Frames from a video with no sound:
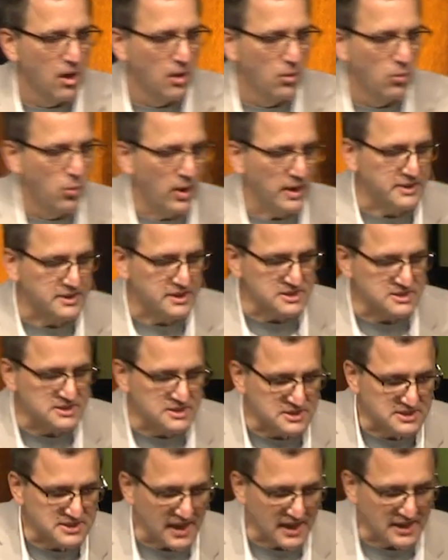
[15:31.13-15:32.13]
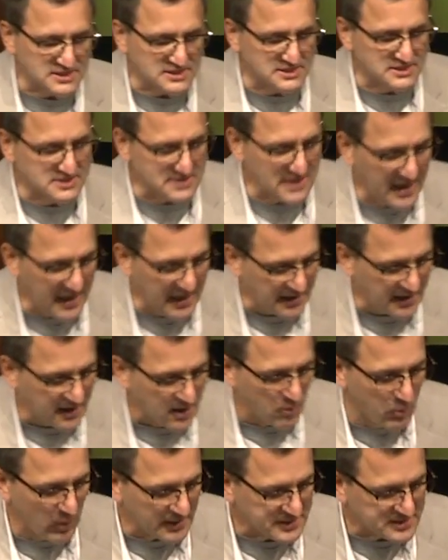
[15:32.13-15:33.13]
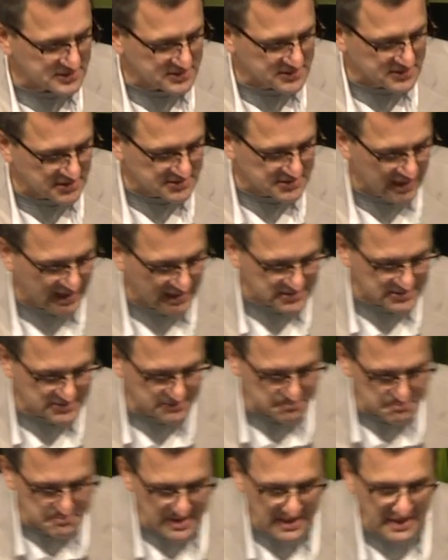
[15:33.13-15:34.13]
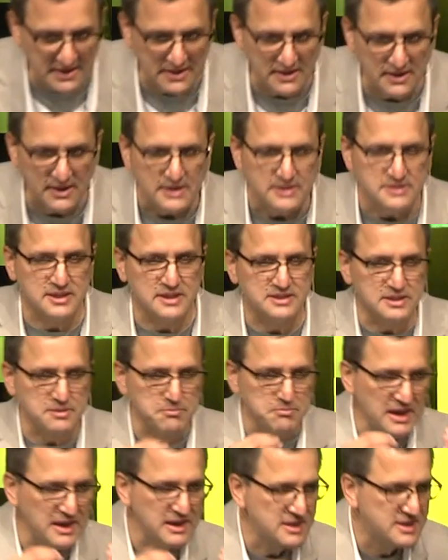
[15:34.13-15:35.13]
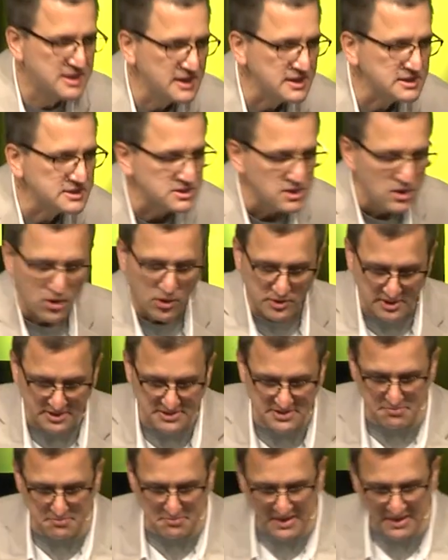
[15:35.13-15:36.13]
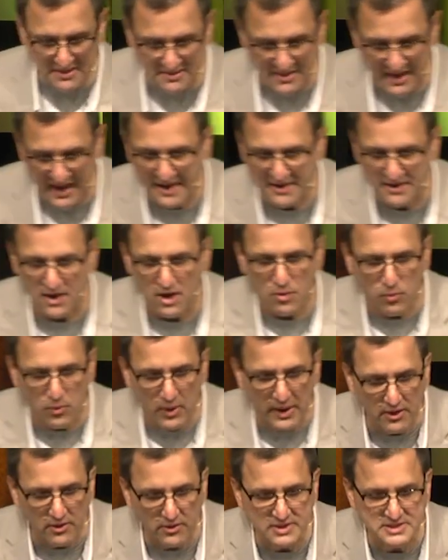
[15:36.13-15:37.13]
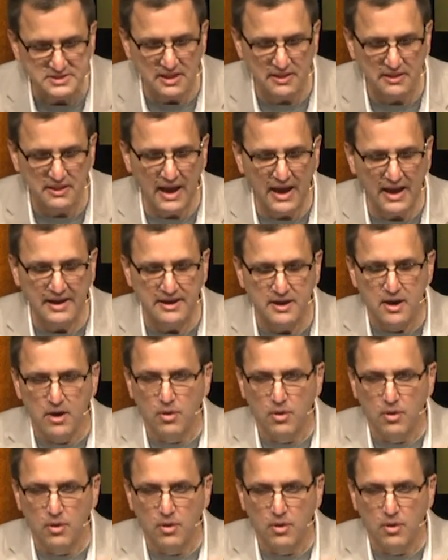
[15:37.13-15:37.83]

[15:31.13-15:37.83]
What does the text say? What does the text mean? Does it mean this or does it mean that? Where is the line?